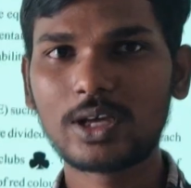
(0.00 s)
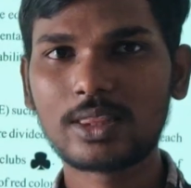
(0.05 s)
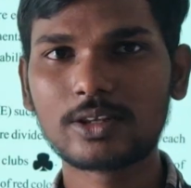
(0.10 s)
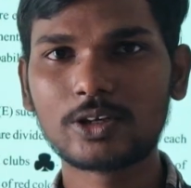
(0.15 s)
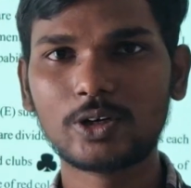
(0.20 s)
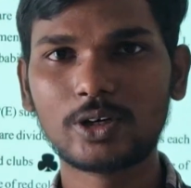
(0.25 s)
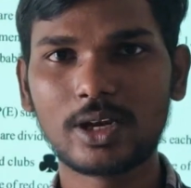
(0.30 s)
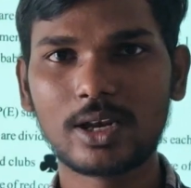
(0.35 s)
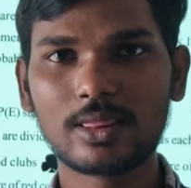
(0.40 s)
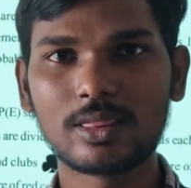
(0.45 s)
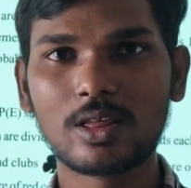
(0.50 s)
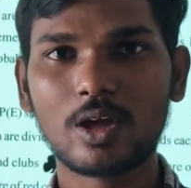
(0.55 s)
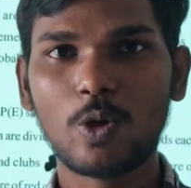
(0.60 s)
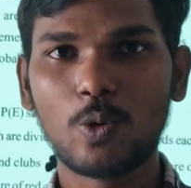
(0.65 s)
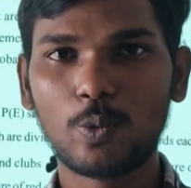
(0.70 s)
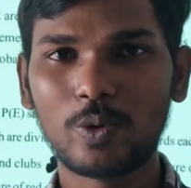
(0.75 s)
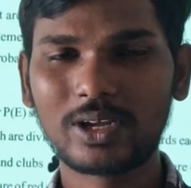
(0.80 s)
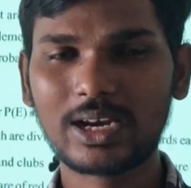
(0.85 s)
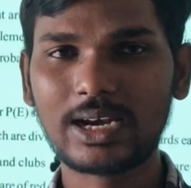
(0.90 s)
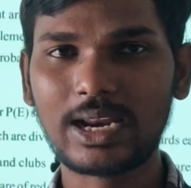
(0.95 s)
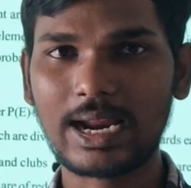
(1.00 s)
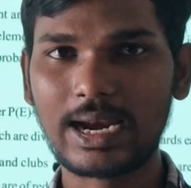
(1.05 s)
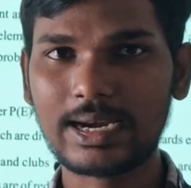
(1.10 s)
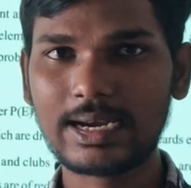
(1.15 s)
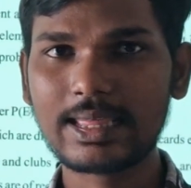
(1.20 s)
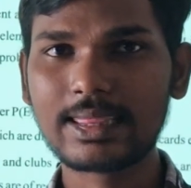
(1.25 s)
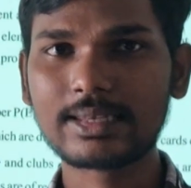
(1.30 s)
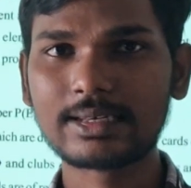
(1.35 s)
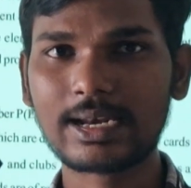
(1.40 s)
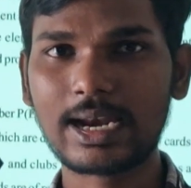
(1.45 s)
students, we can
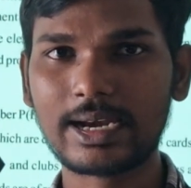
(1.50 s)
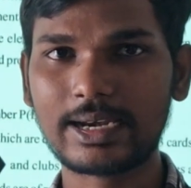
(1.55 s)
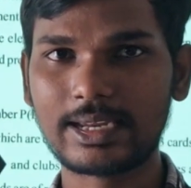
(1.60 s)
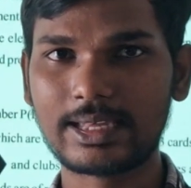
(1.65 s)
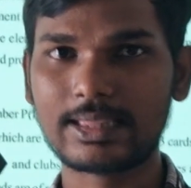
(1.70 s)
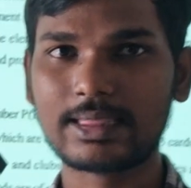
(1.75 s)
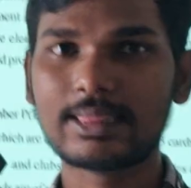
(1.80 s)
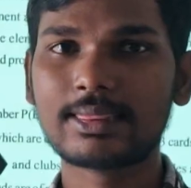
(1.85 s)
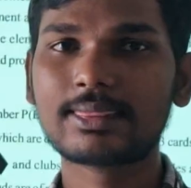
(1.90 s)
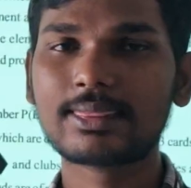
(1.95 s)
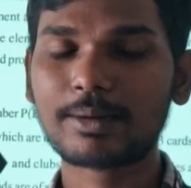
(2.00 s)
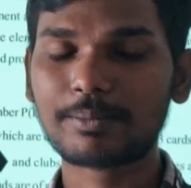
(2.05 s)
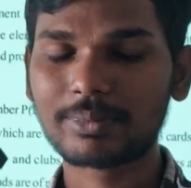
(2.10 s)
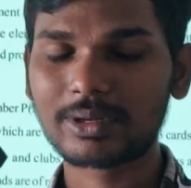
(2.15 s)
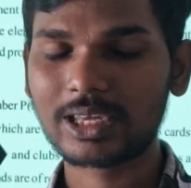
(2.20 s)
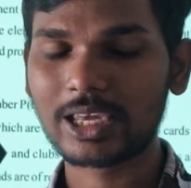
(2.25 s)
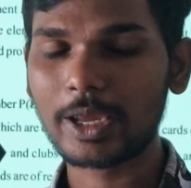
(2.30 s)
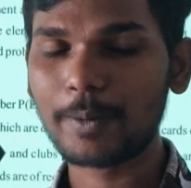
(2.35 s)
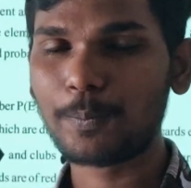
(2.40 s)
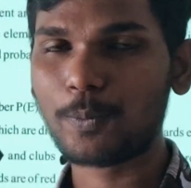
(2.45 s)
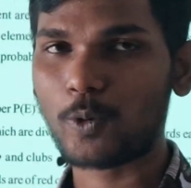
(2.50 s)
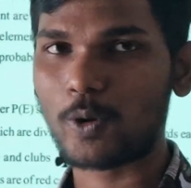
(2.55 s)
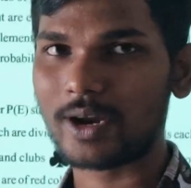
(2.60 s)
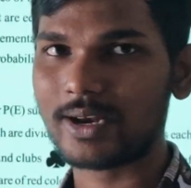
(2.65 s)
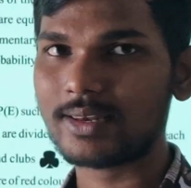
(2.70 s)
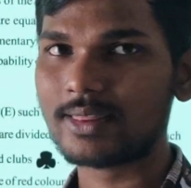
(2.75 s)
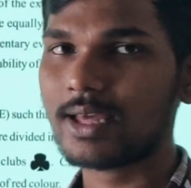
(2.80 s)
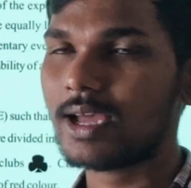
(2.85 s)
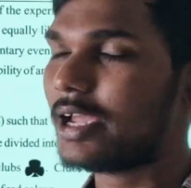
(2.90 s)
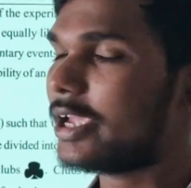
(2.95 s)
understanding some key
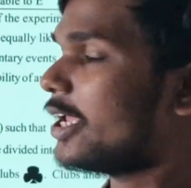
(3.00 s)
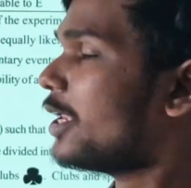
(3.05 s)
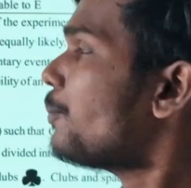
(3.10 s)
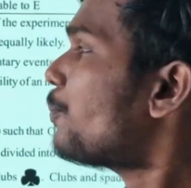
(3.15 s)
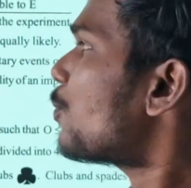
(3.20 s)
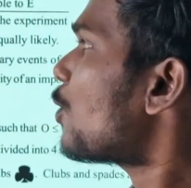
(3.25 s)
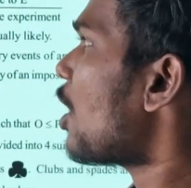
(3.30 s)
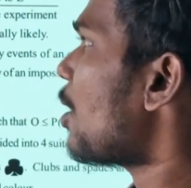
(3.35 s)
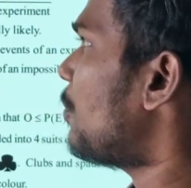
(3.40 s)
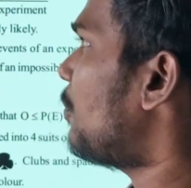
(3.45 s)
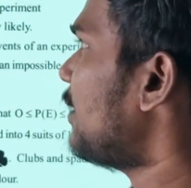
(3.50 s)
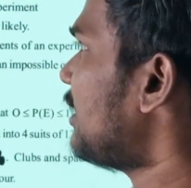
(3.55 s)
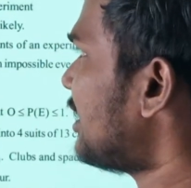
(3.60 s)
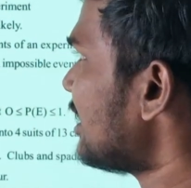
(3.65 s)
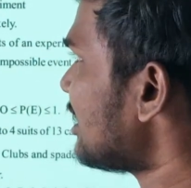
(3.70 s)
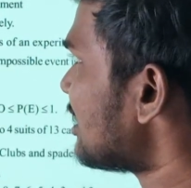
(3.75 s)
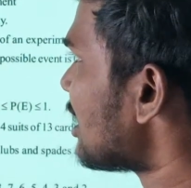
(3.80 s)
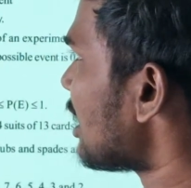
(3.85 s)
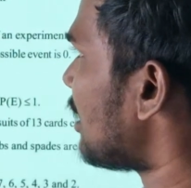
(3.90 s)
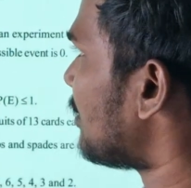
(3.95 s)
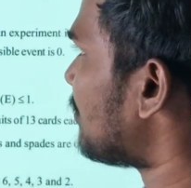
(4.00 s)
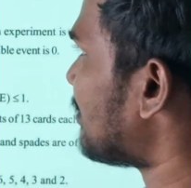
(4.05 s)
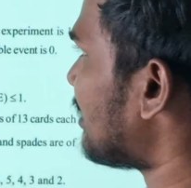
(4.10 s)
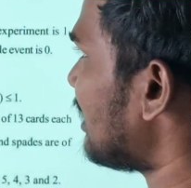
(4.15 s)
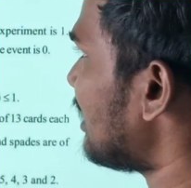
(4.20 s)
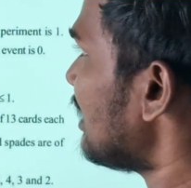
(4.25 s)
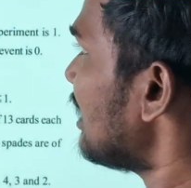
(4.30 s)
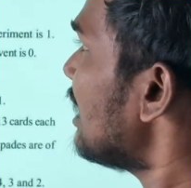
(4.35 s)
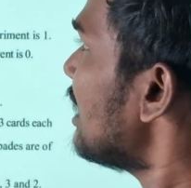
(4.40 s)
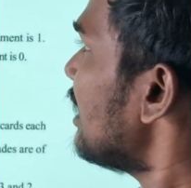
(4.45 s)
points in probability chapter.
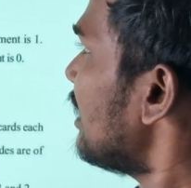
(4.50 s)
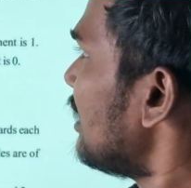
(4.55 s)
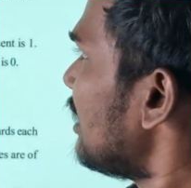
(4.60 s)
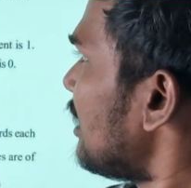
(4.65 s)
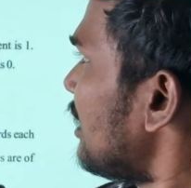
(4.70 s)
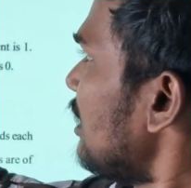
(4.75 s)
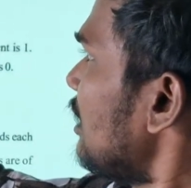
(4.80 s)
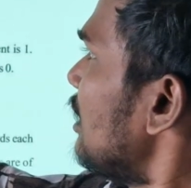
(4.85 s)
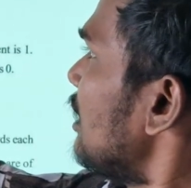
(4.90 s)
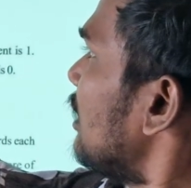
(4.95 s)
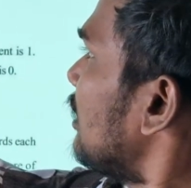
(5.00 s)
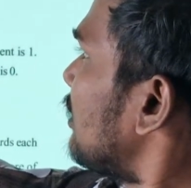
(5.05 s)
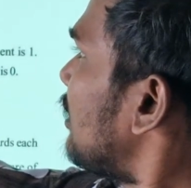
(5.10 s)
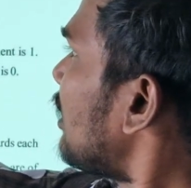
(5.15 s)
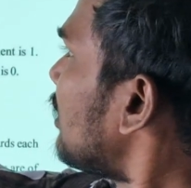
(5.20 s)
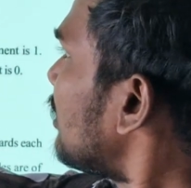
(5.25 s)
In the